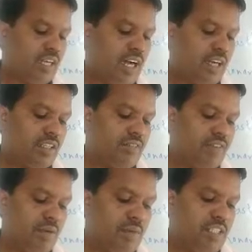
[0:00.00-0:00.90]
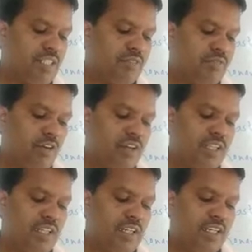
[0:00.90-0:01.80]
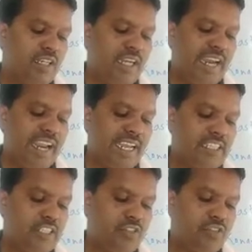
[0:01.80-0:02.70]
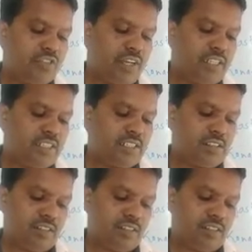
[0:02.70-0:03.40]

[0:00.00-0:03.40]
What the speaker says: are the famous for their exquisite